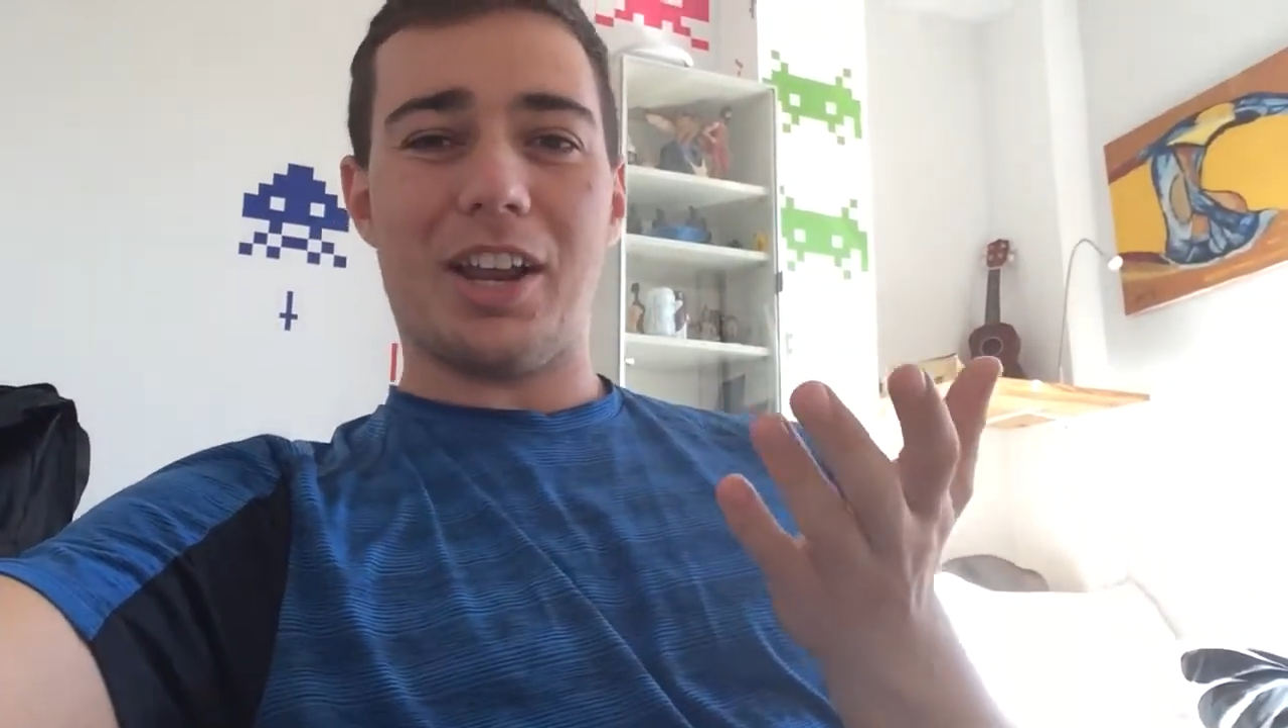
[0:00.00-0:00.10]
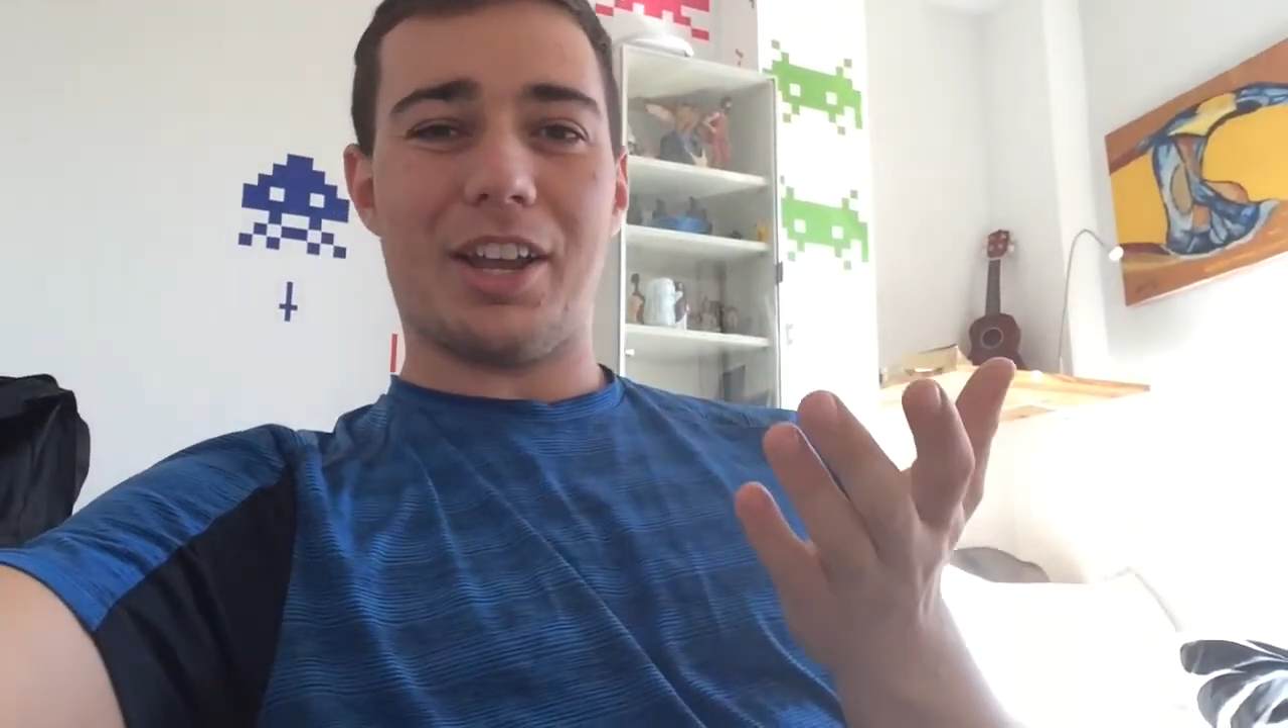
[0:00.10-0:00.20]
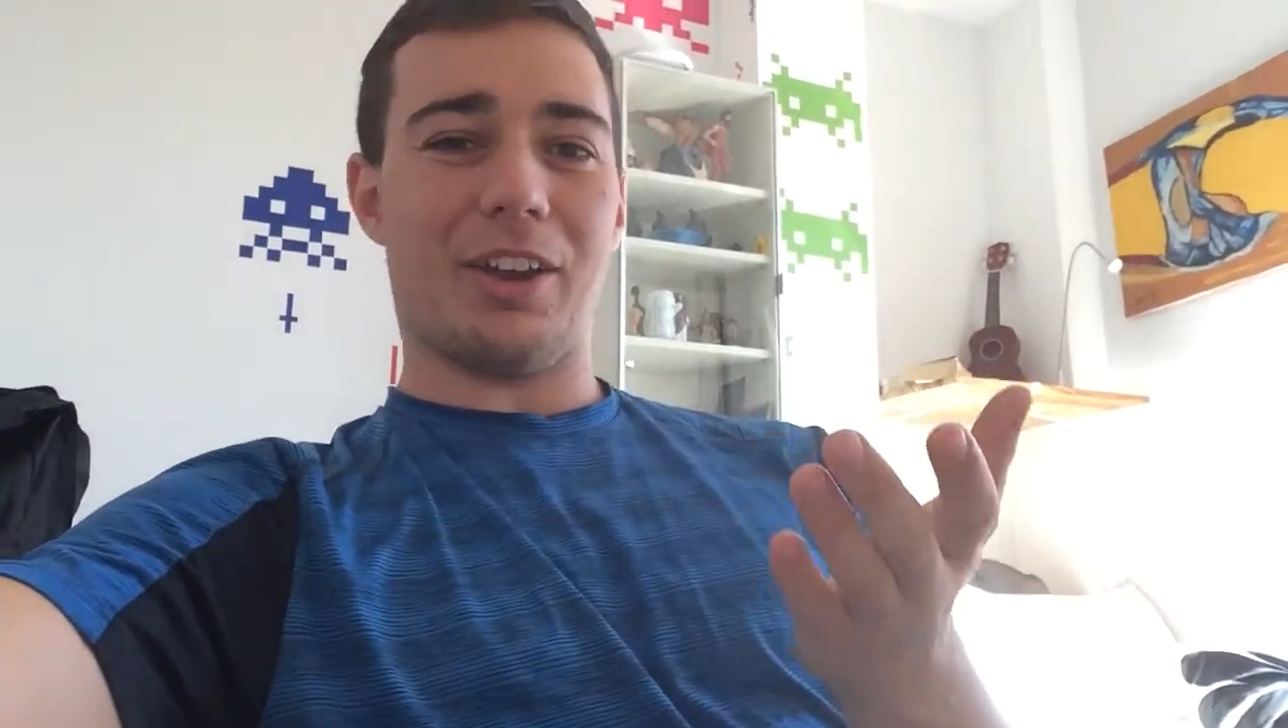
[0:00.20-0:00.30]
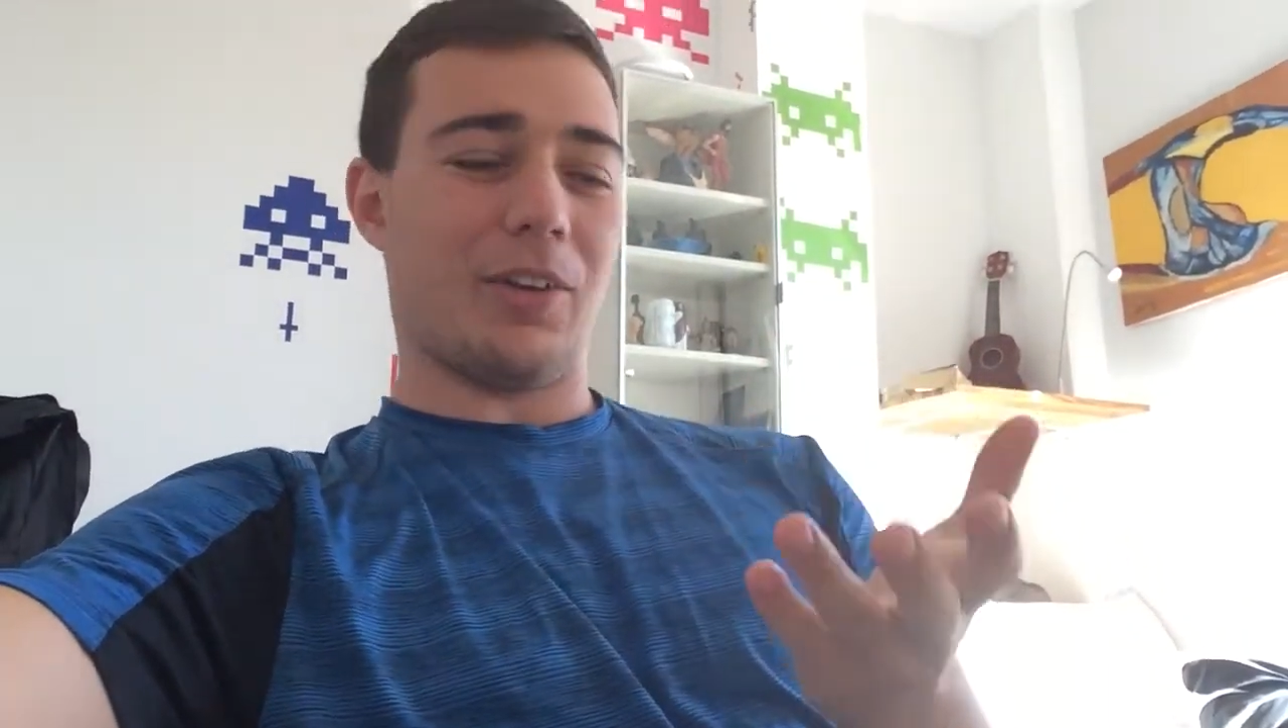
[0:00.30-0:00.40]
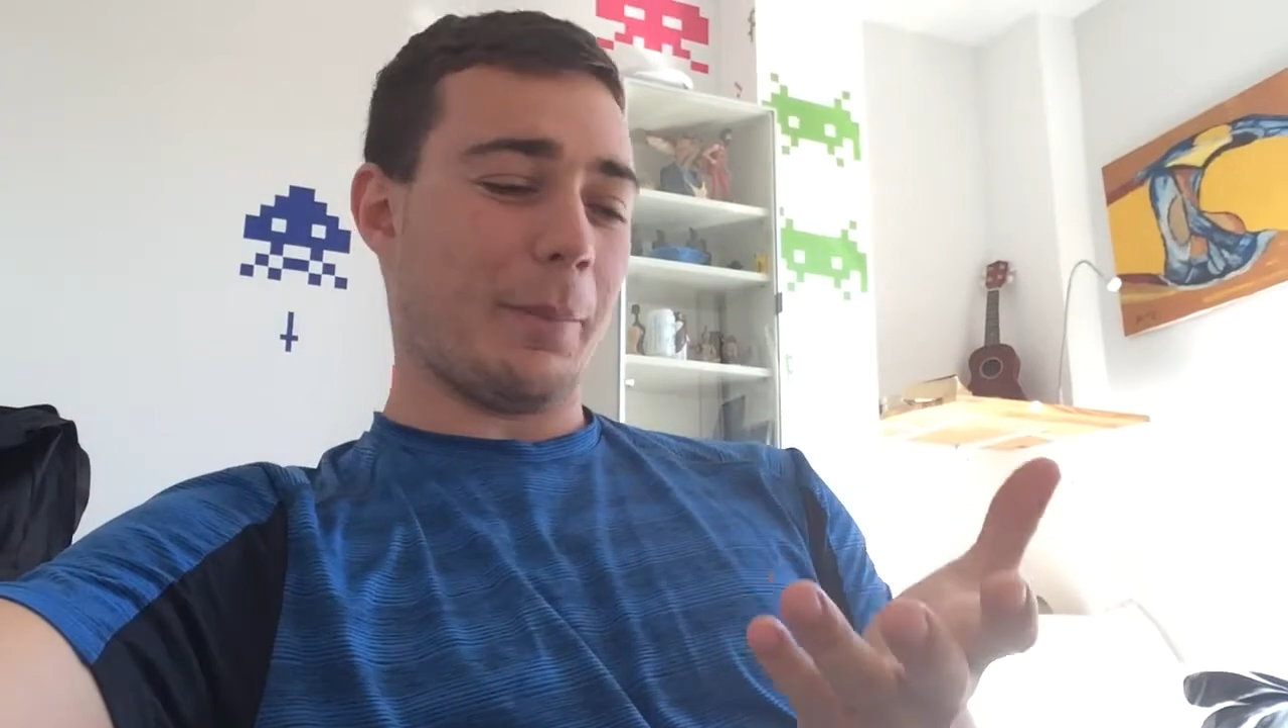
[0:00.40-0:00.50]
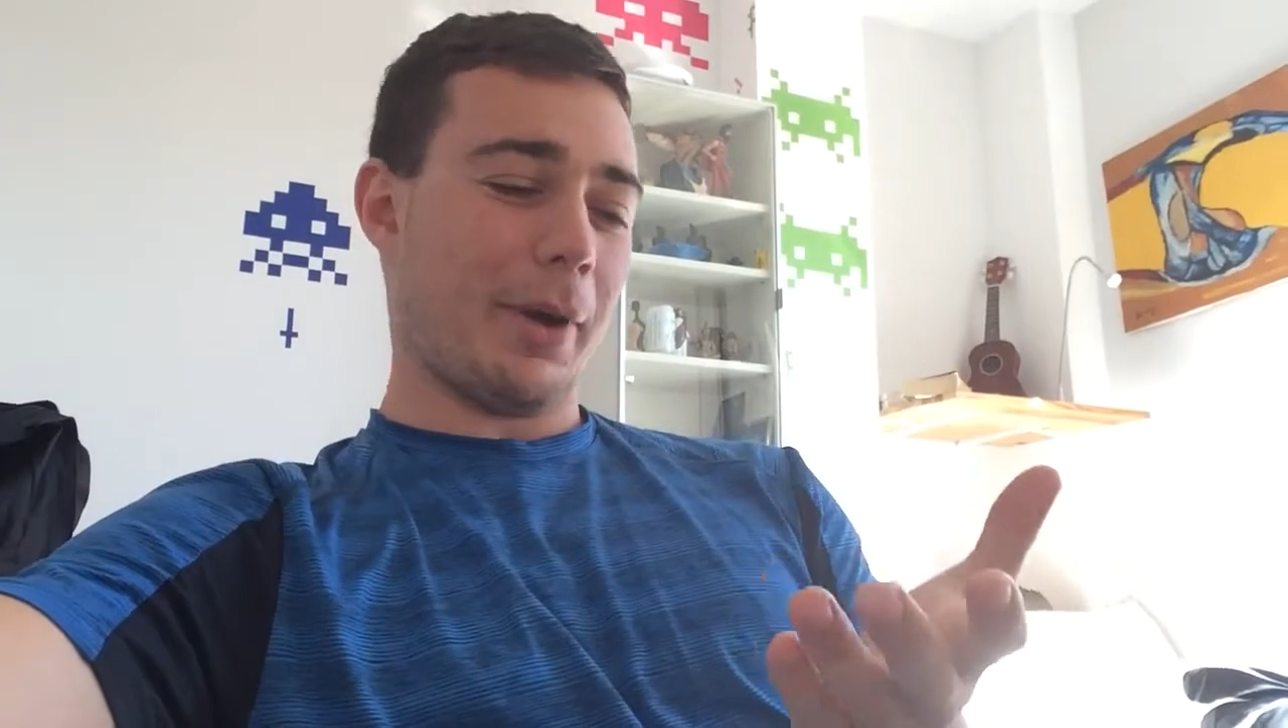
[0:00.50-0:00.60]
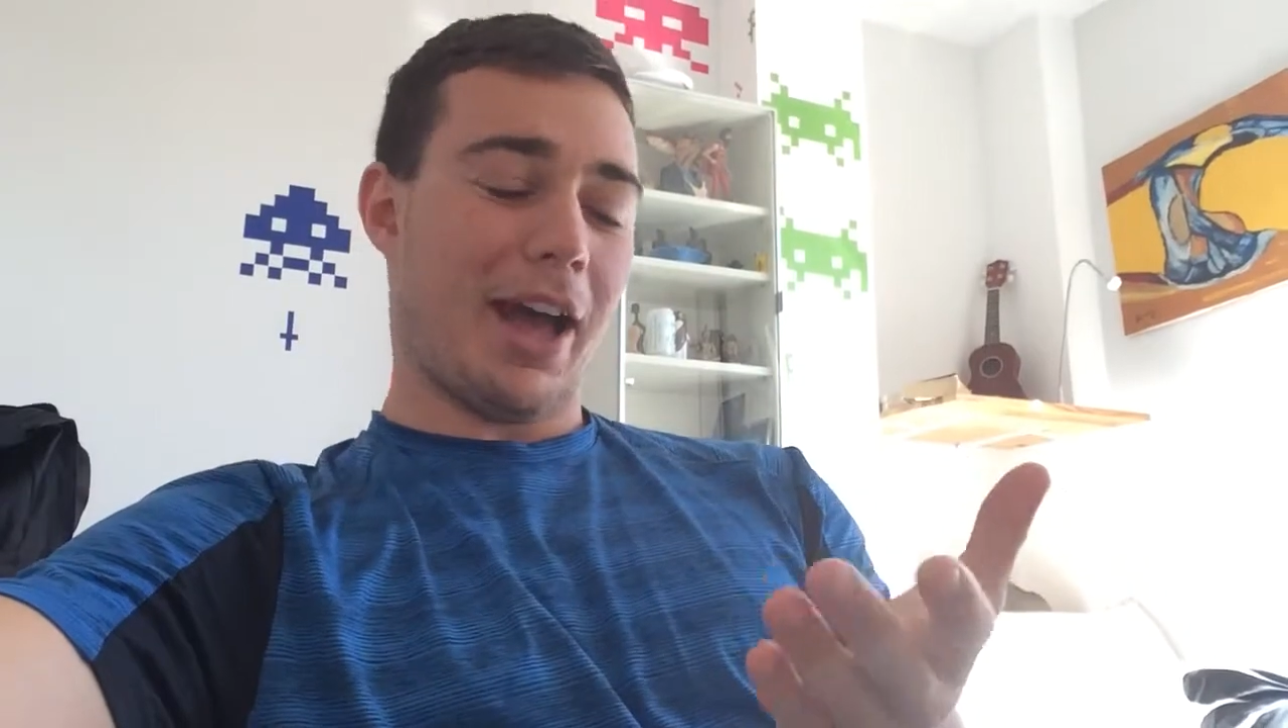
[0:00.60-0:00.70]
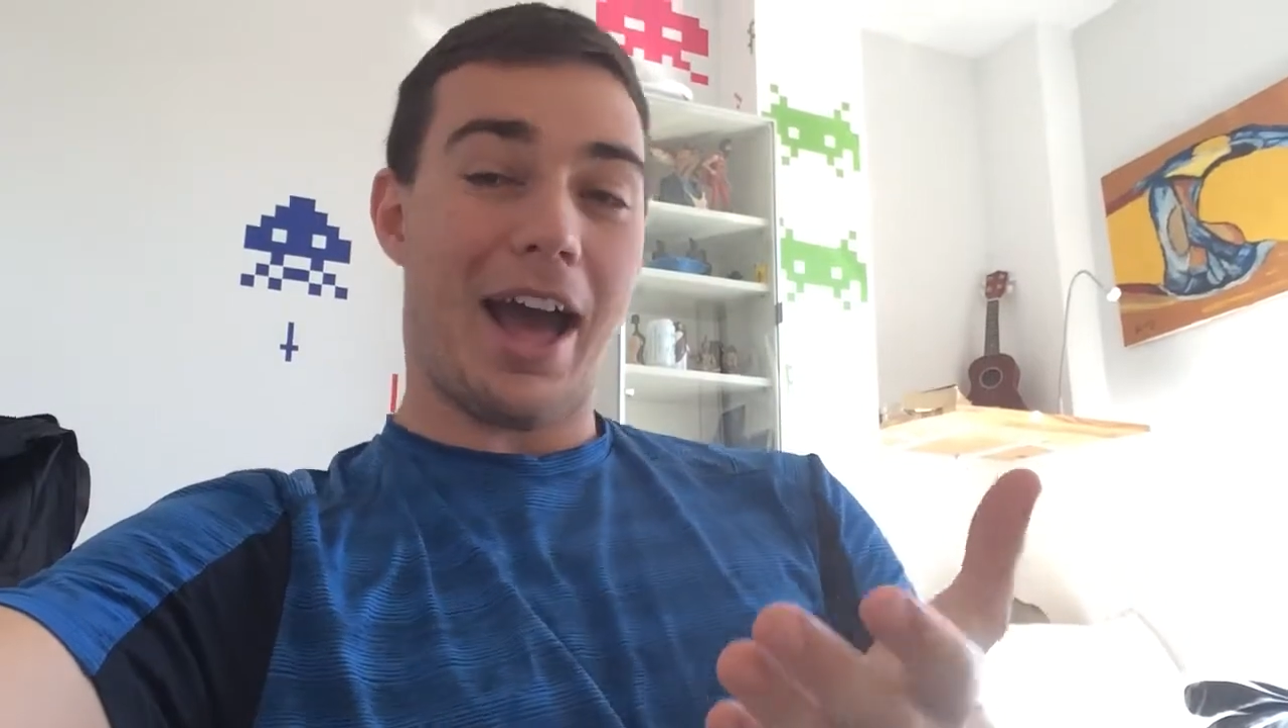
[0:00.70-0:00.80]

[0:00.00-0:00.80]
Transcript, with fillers: ago about